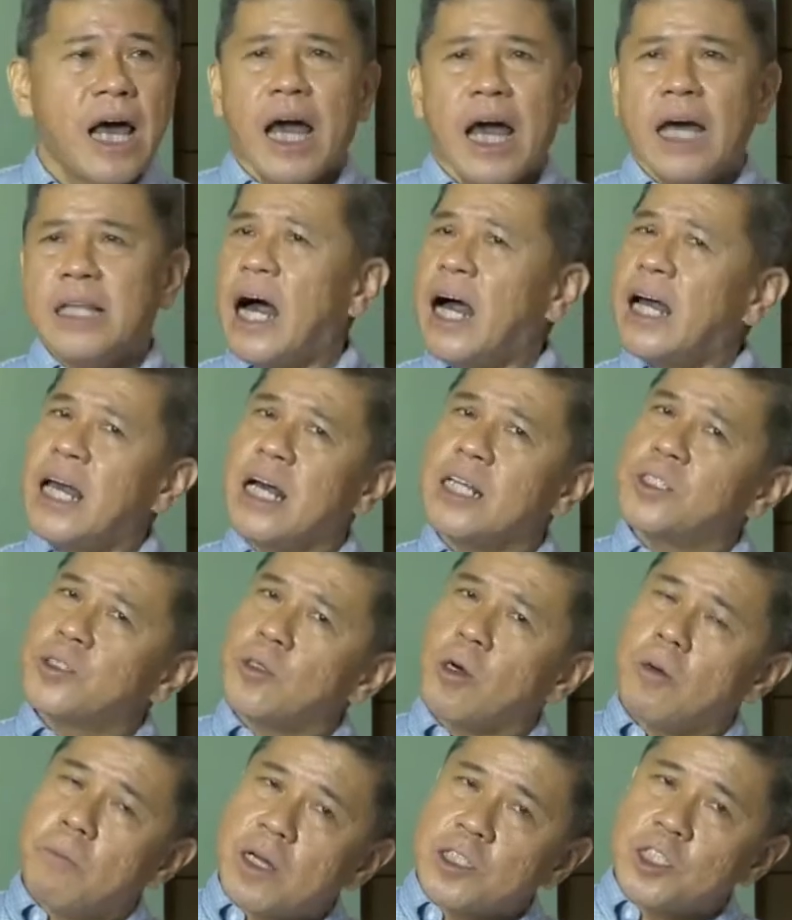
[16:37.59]
And I had
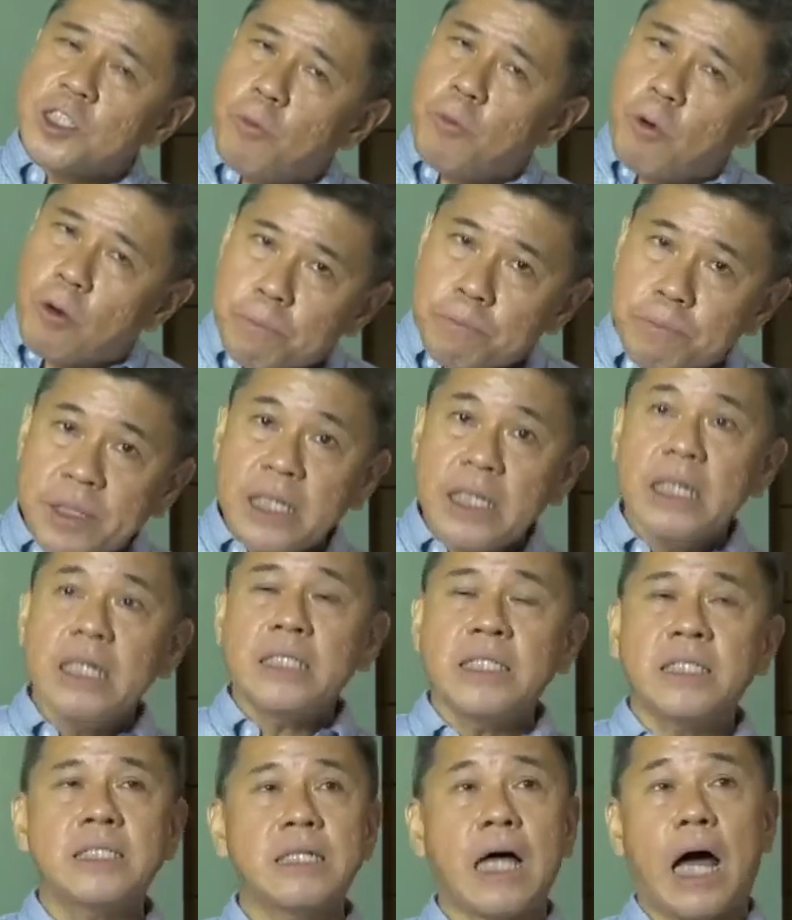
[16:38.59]
so much more
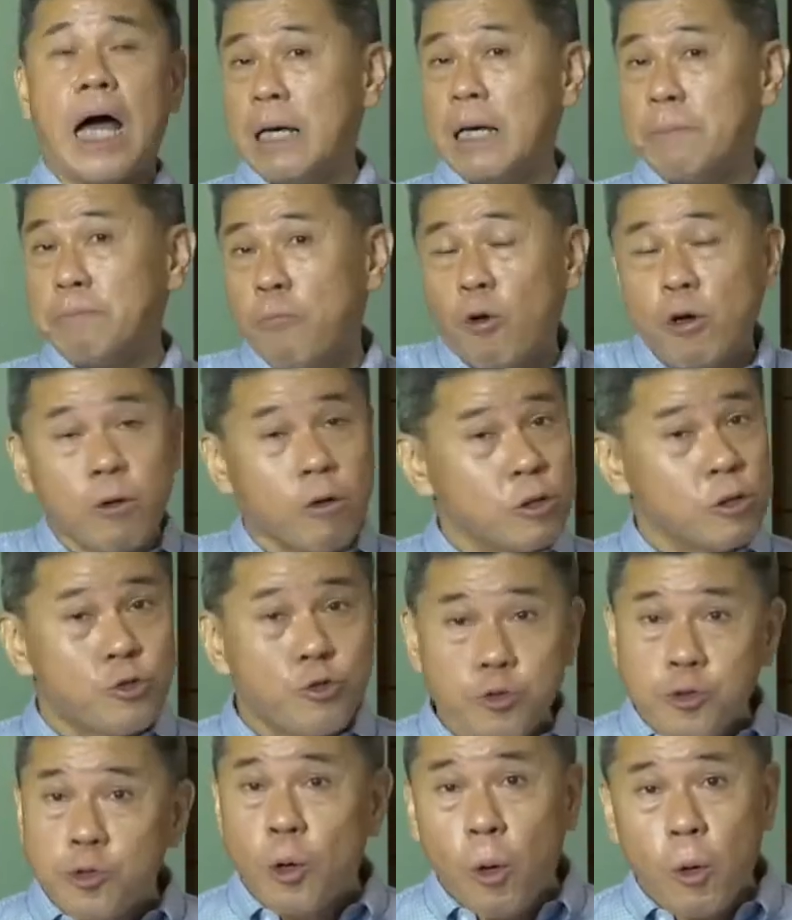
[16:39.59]
peace. I had more
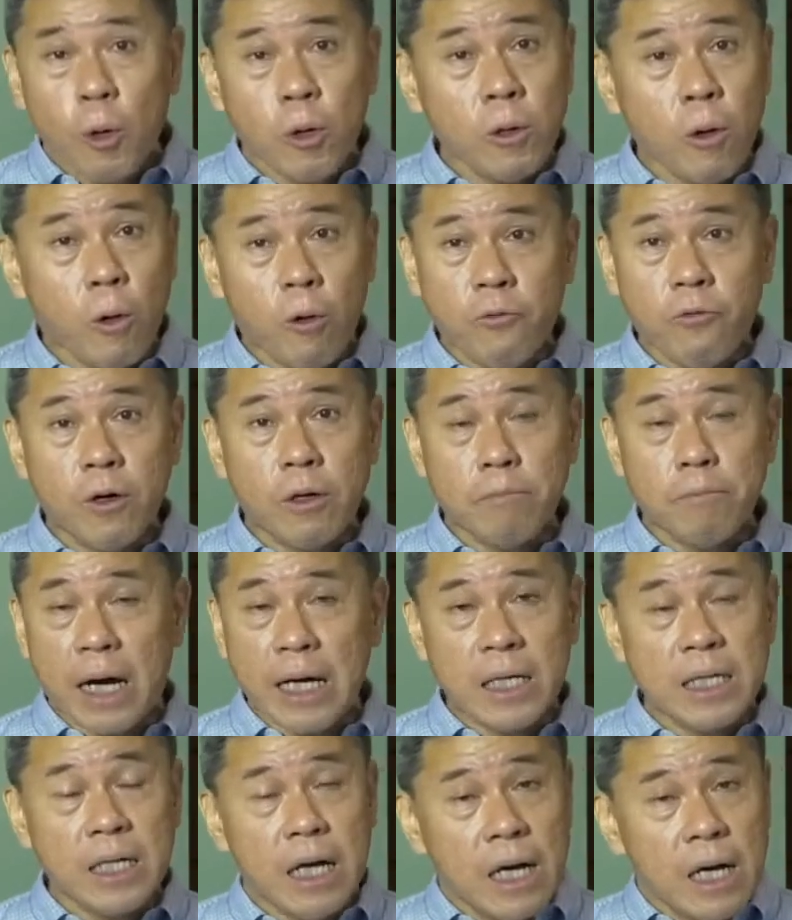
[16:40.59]
control over
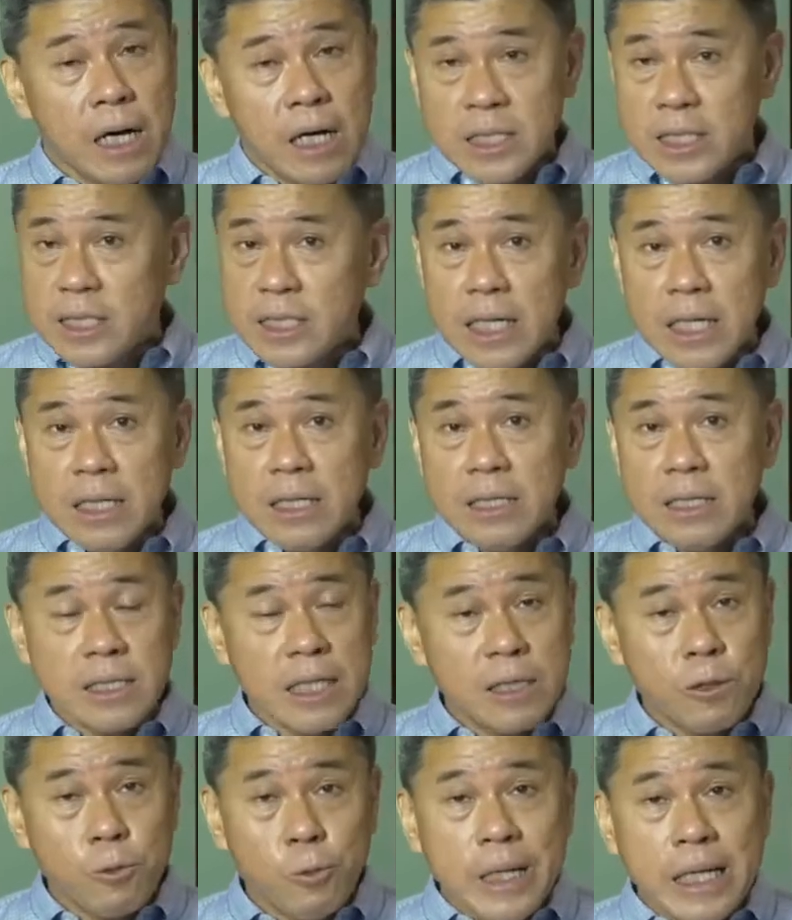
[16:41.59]
my sins
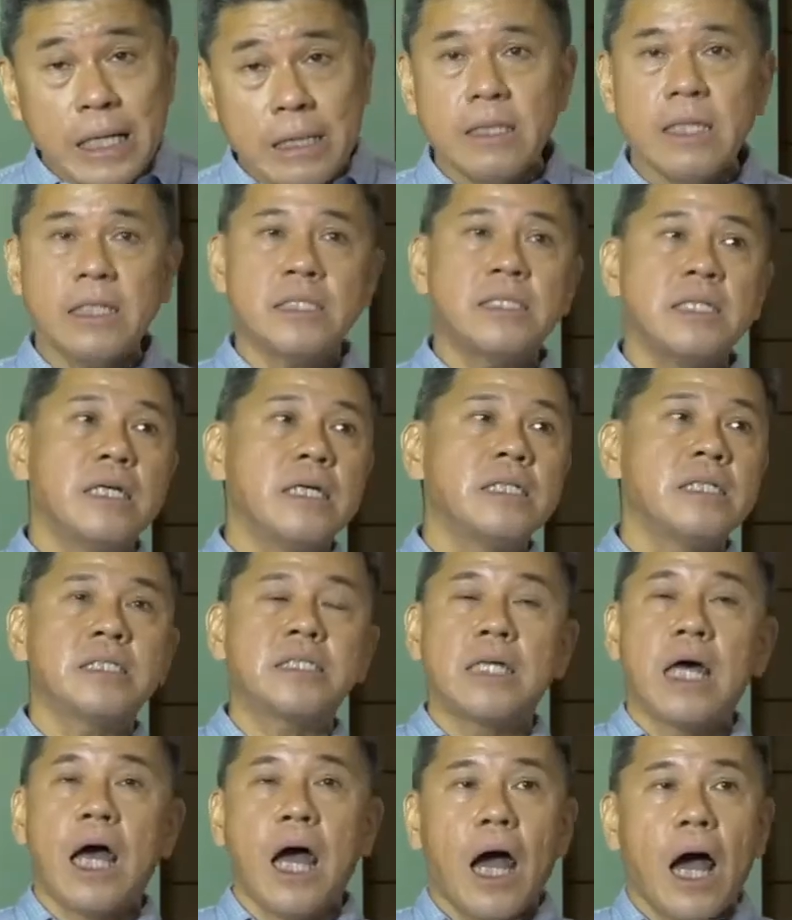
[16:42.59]
and
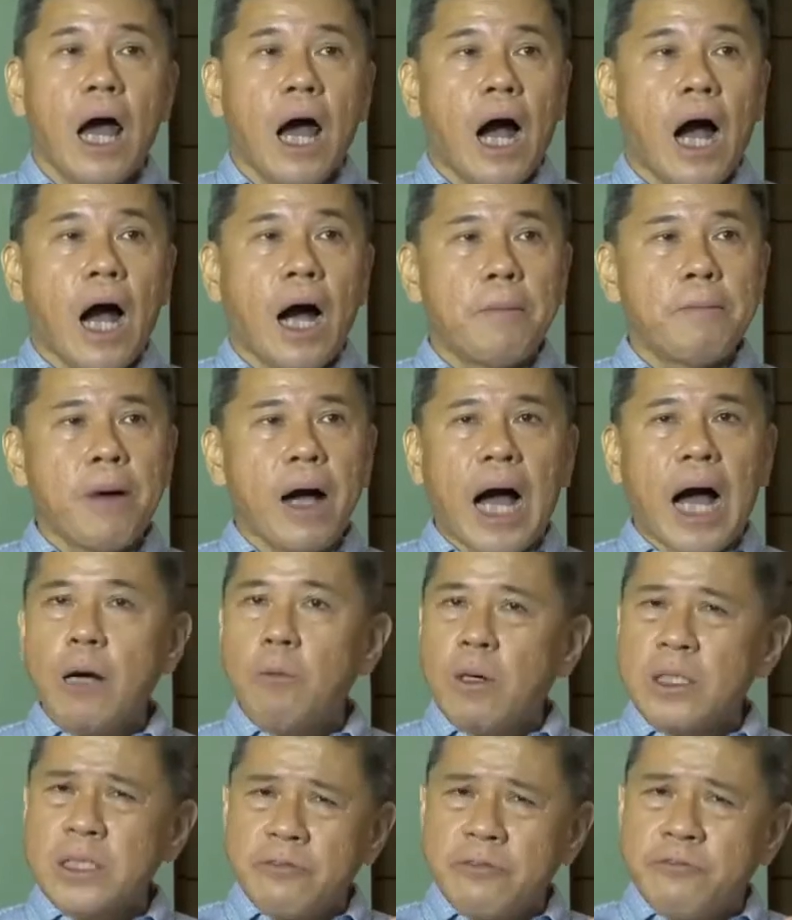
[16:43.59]
weaknesses. I
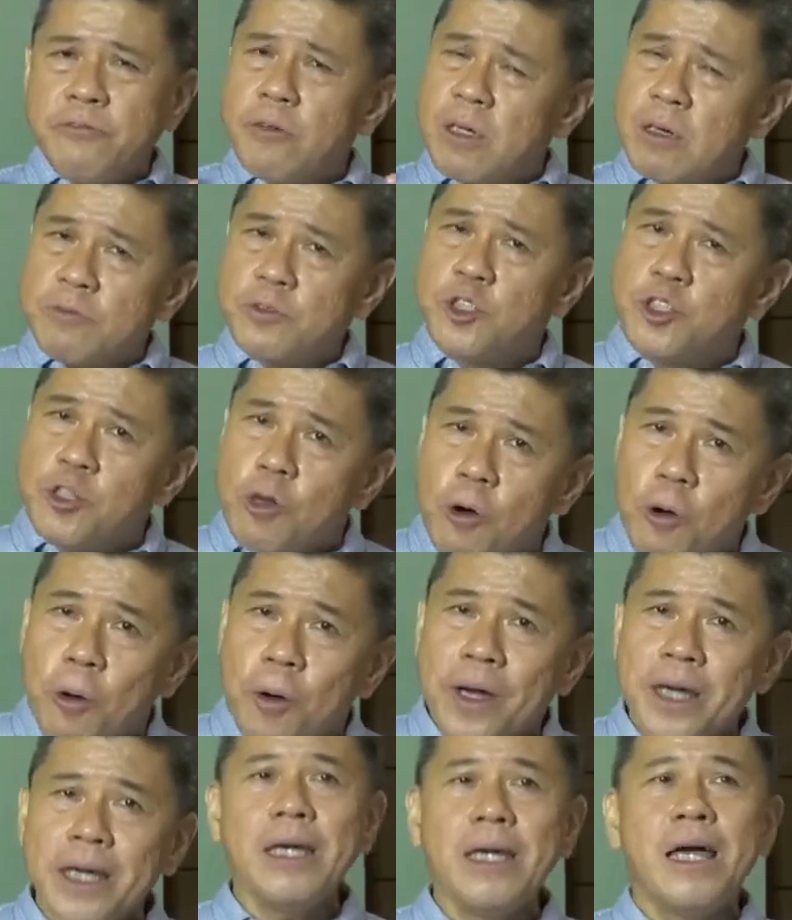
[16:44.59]
was full of
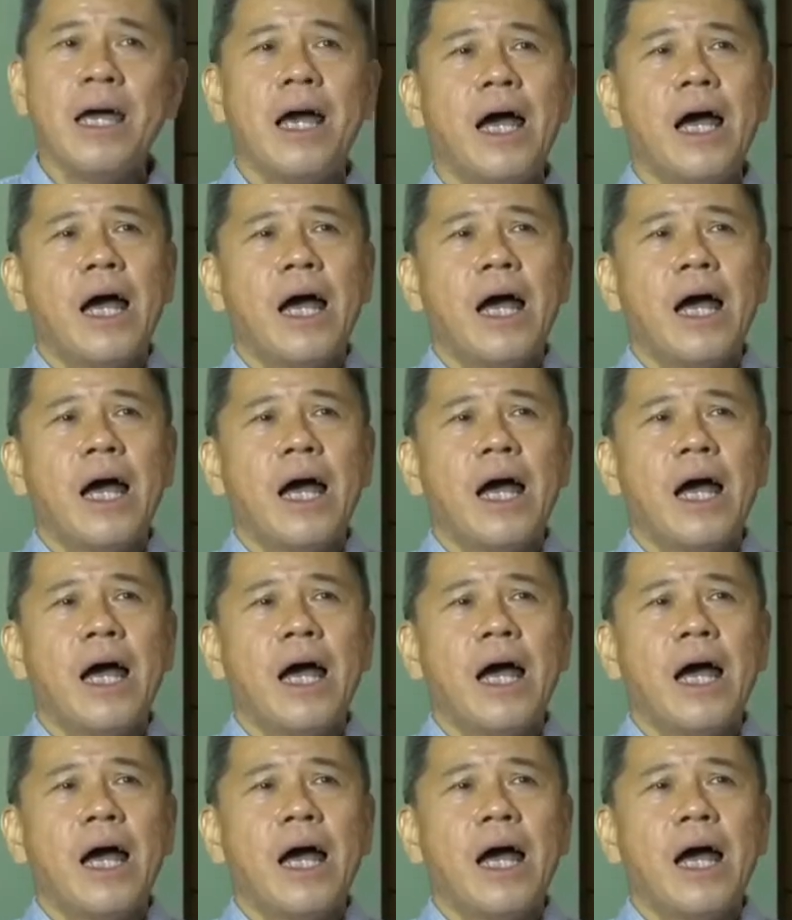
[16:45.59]
joy.